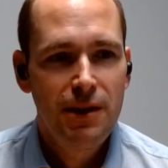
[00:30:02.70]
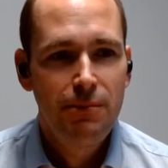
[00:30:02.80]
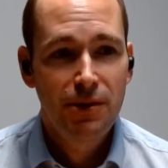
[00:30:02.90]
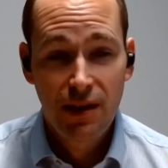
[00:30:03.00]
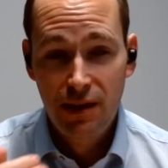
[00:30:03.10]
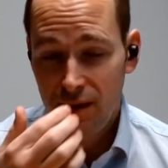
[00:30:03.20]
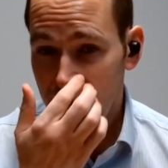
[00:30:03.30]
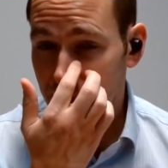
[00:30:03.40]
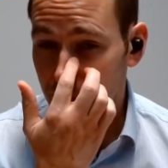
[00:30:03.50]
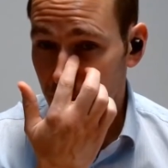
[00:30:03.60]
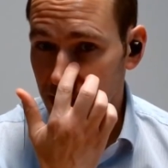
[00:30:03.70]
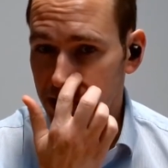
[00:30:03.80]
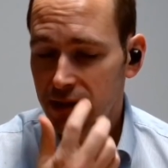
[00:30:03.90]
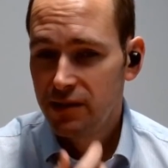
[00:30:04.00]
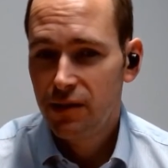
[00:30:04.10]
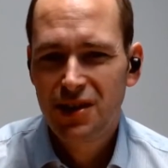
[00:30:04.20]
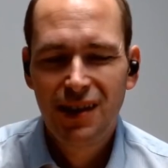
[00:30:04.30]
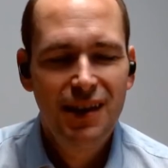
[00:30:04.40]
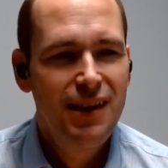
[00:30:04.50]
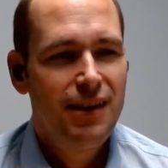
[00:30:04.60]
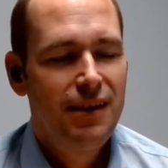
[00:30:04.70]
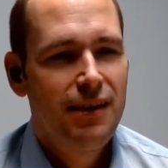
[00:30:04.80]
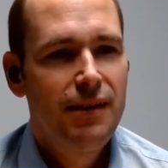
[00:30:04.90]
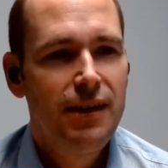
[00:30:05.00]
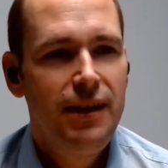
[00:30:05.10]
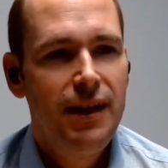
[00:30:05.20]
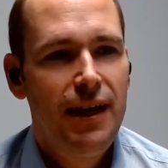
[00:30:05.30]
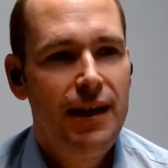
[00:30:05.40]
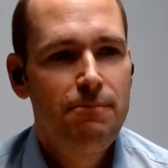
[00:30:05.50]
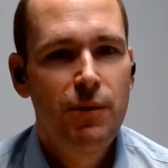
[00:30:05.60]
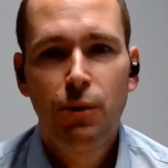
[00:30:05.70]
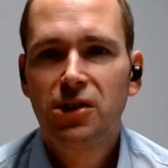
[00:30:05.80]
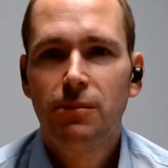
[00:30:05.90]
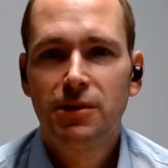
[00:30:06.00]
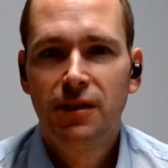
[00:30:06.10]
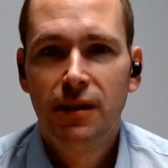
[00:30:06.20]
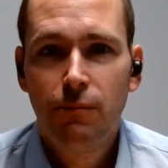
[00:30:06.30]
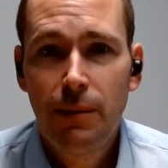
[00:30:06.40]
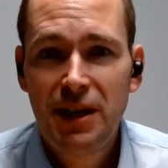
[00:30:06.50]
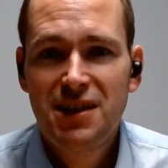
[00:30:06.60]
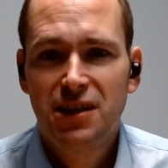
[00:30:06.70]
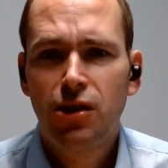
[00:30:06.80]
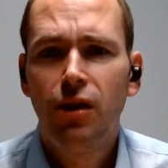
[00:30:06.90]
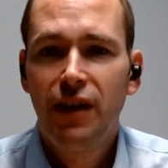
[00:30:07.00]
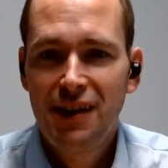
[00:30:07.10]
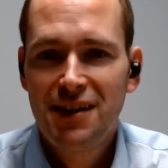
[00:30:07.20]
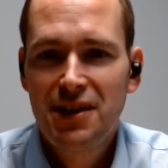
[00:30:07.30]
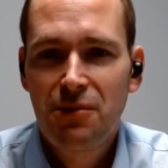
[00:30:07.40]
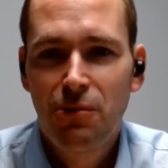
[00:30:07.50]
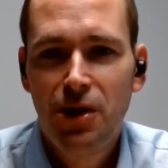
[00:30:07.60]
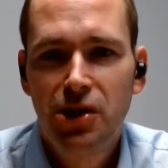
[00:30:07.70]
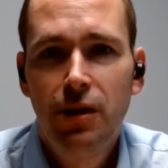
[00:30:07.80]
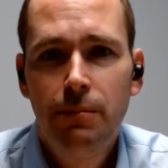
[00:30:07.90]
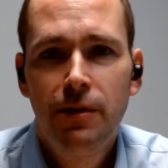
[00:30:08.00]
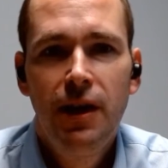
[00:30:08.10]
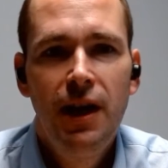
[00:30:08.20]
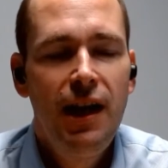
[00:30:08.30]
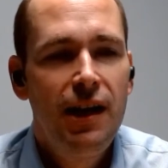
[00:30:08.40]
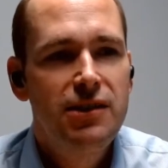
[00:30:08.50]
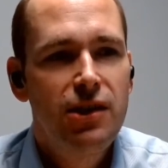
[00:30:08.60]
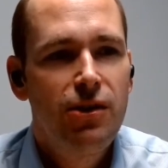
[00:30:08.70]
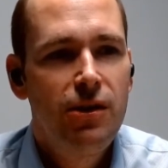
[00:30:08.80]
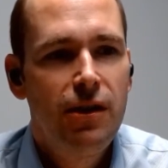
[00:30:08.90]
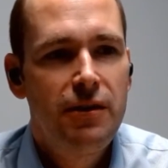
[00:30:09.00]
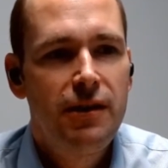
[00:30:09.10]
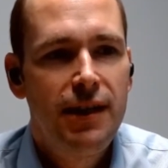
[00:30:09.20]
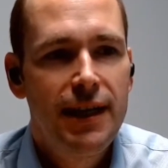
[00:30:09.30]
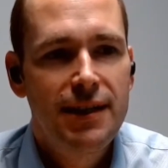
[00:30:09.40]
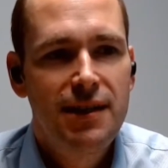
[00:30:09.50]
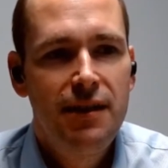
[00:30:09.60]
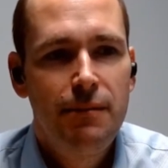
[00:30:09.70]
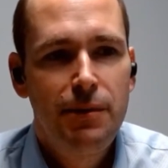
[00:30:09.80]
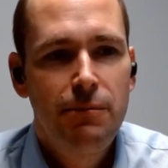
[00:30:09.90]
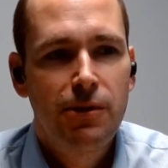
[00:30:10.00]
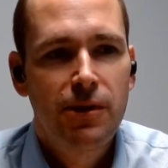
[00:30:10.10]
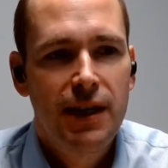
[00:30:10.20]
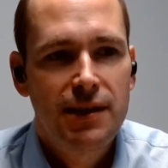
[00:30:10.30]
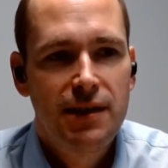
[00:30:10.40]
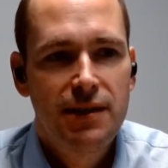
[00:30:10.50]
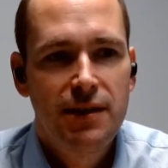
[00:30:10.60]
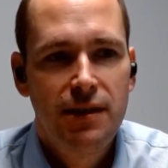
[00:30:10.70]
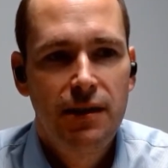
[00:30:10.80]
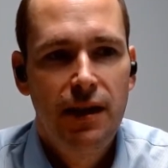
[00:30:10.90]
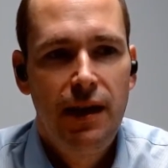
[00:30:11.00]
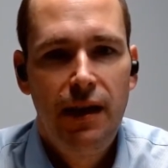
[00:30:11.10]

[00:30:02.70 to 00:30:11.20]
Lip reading: that people can watch. So it's the workshops, webinars. It's called Validation Workshop. It's all on LinkedIn, and people can access it